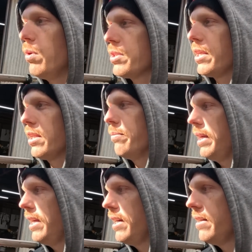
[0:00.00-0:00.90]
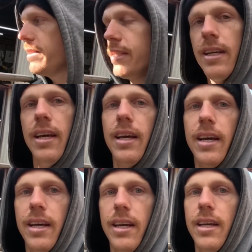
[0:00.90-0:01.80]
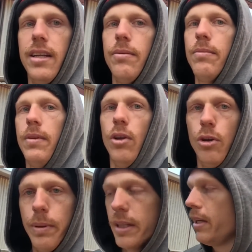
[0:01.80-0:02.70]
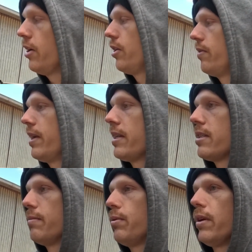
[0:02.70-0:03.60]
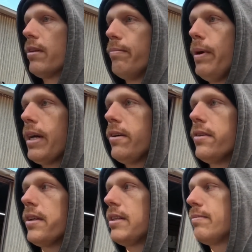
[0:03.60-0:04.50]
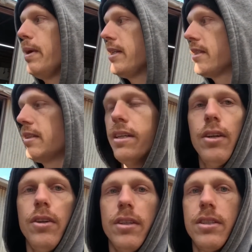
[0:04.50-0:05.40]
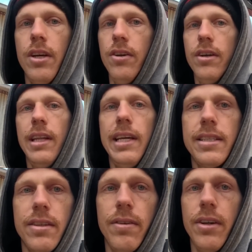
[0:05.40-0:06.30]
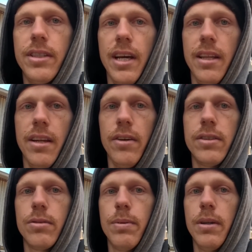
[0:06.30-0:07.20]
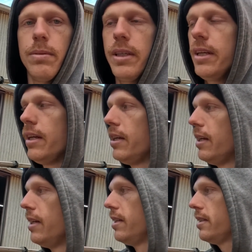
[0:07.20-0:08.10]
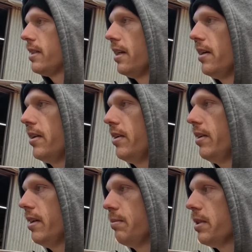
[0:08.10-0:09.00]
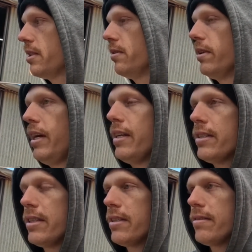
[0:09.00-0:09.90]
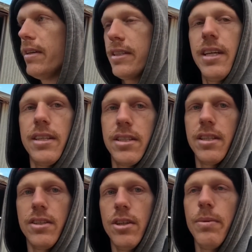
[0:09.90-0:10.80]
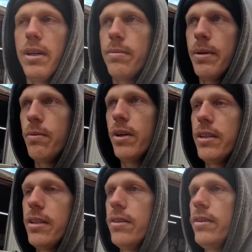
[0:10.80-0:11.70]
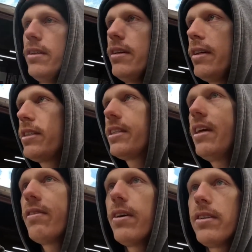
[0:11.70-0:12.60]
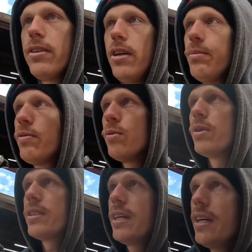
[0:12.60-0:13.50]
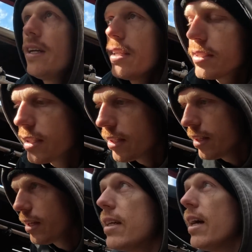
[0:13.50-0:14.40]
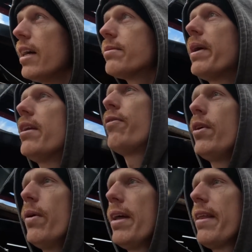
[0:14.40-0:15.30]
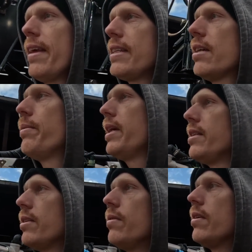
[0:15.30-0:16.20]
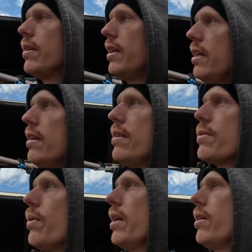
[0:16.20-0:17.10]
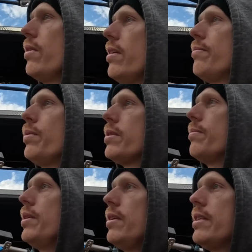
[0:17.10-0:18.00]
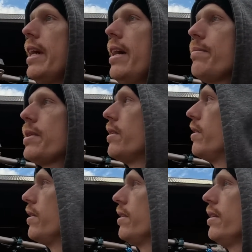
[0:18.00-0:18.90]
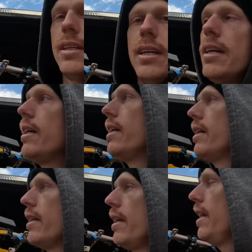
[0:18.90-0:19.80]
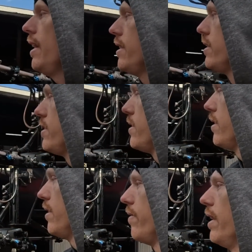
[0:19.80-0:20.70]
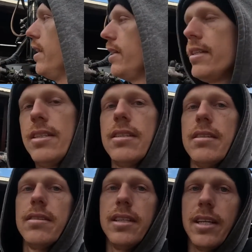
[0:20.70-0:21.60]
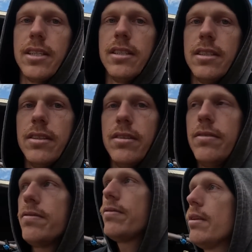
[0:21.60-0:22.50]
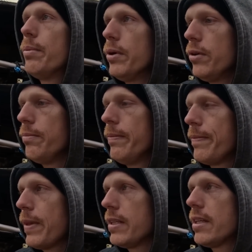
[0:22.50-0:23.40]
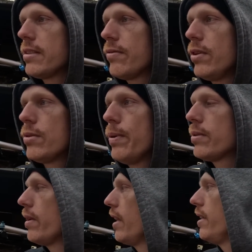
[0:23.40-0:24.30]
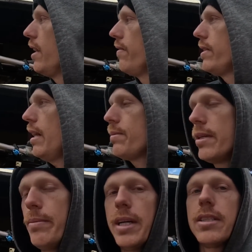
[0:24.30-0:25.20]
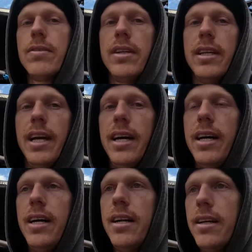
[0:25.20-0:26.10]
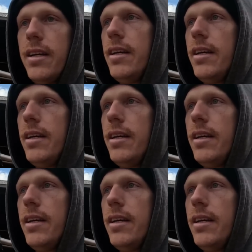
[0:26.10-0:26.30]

washing them out, and I'm lubing the O-rings and putting them back on, because basically I couldn't turn these to rotate the nozzle properly. So I'm just doing that. It's just, like I said, it's just a job that I've been wanting to do that I just never got time before seeding. So there's been a few other things I've been doing on here as well. I've put some new taps on the ends of these sections of the boom, because there's a few spots where they didn't have taps, and it makes it really hard